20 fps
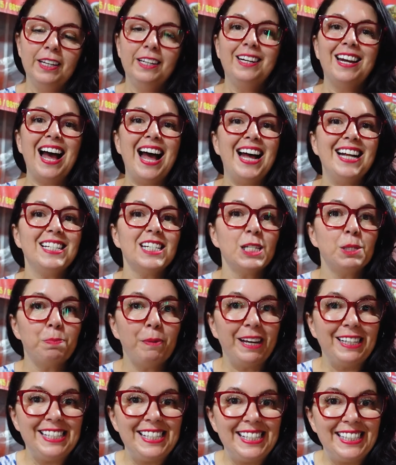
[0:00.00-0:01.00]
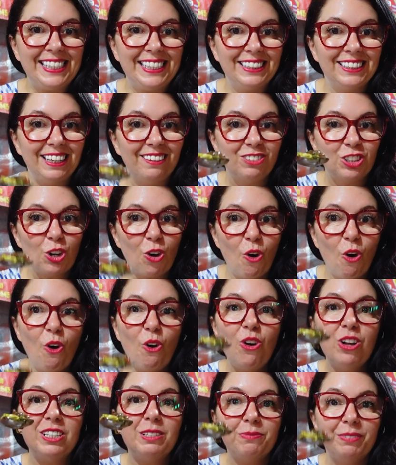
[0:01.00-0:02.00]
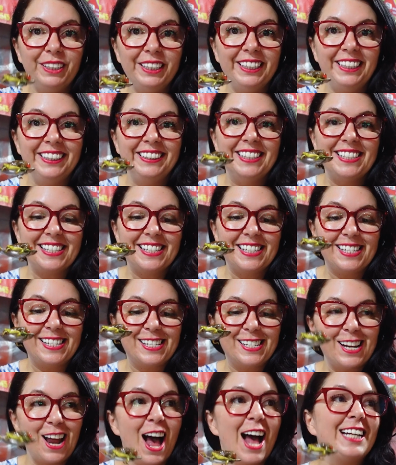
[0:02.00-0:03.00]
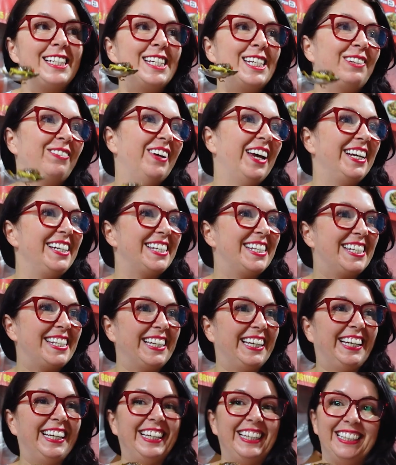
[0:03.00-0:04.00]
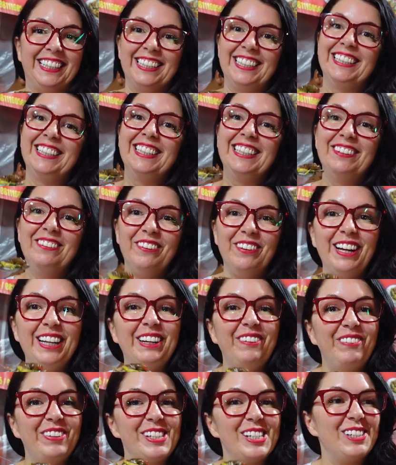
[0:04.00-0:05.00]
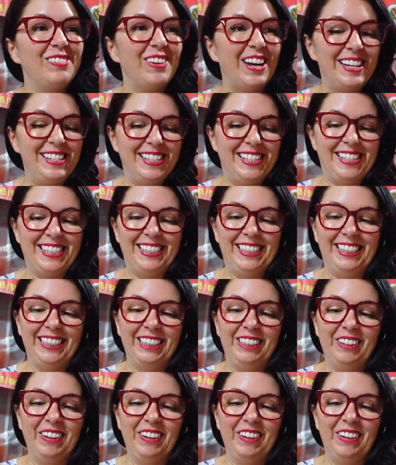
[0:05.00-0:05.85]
Not spicy. They've told me this is not spicy. Will it be spicy?